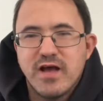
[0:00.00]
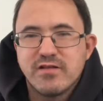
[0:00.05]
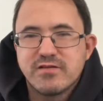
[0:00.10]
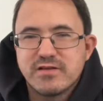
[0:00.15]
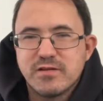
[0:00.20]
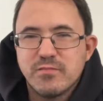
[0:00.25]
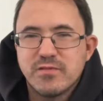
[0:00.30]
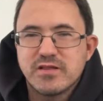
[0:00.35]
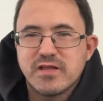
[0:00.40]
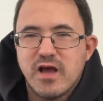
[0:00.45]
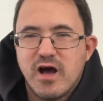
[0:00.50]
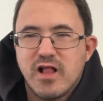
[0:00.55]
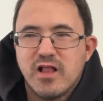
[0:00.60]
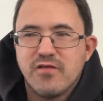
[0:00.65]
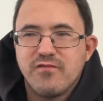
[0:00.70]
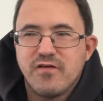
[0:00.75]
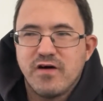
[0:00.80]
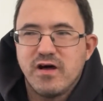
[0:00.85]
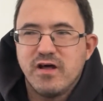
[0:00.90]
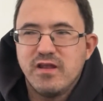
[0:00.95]
Timothy
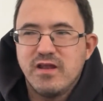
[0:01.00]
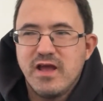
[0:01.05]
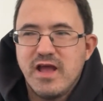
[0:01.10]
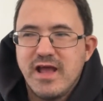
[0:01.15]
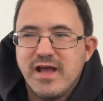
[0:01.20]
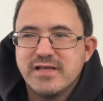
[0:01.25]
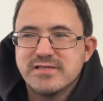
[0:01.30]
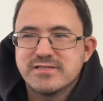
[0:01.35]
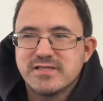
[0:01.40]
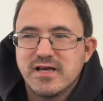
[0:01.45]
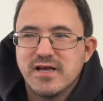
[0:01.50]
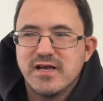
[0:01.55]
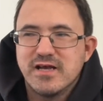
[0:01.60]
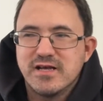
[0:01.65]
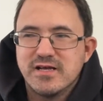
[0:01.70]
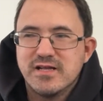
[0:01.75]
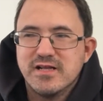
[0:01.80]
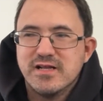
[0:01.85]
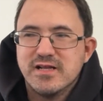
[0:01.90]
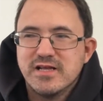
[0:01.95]
Oliphant as
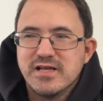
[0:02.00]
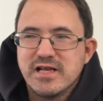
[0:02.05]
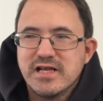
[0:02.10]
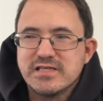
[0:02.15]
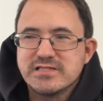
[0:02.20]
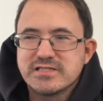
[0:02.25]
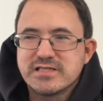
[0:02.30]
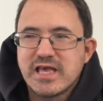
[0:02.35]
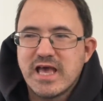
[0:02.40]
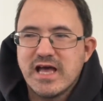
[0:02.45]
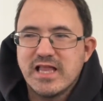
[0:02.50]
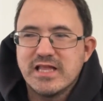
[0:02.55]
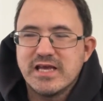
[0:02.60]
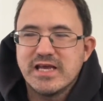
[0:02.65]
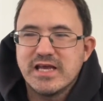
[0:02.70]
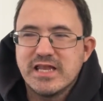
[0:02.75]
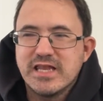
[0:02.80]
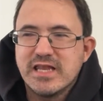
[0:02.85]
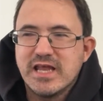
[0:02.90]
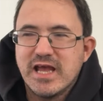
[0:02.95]
Kelly,
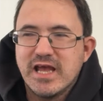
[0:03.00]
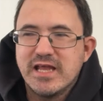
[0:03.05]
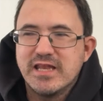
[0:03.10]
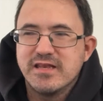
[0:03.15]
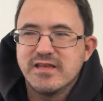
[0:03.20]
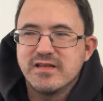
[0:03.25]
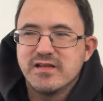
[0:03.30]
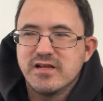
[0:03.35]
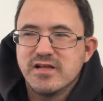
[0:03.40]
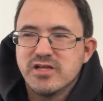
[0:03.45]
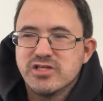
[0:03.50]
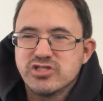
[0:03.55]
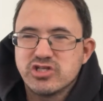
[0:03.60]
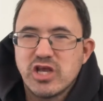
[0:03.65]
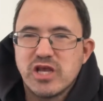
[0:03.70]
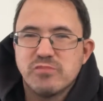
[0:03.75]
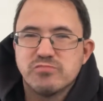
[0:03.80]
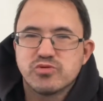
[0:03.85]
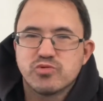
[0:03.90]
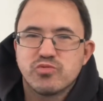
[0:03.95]
and
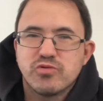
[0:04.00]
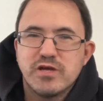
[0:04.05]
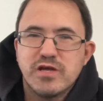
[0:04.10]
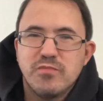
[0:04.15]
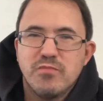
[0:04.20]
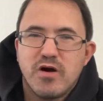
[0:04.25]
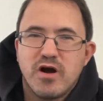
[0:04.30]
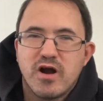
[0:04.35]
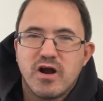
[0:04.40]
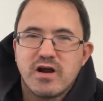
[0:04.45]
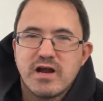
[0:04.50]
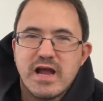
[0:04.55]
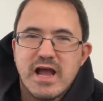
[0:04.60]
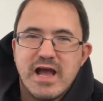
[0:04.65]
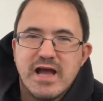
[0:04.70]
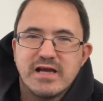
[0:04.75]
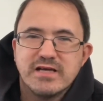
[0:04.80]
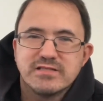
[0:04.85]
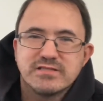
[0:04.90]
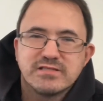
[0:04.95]
James Remar
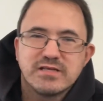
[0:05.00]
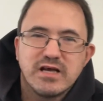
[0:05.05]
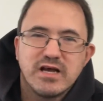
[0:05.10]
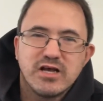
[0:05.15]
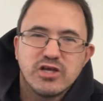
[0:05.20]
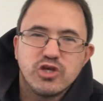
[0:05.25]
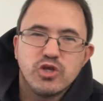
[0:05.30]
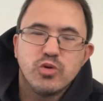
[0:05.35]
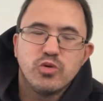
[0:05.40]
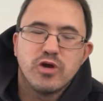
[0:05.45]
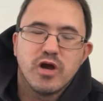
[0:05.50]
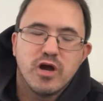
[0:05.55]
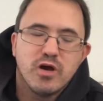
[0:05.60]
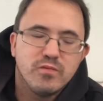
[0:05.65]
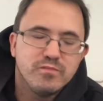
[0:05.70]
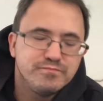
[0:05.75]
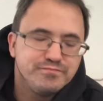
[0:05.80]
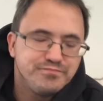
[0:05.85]
as Hugo.